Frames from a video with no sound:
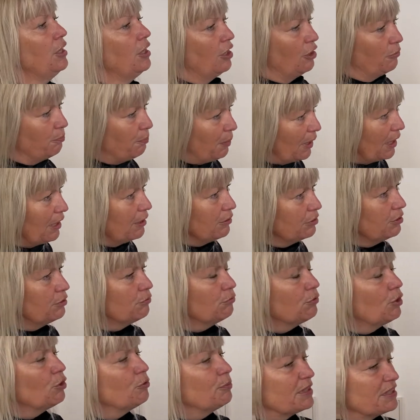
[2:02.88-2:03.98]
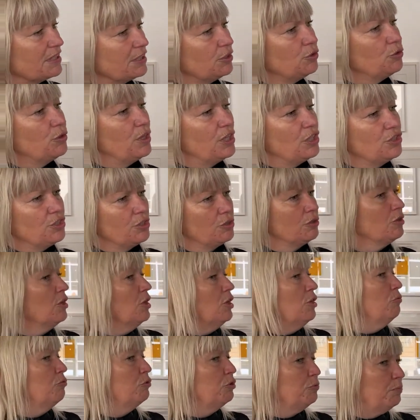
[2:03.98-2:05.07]
about the Roma situation
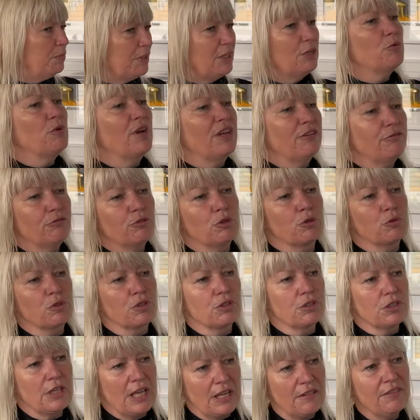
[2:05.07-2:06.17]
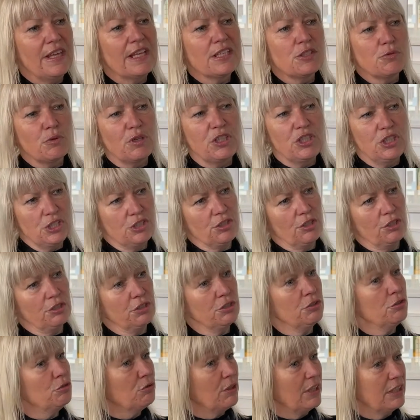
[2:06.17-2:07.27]
would be a way forward. And that's why she started
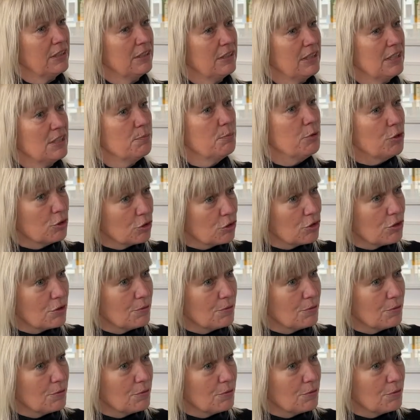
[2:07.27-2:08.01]
to write these books.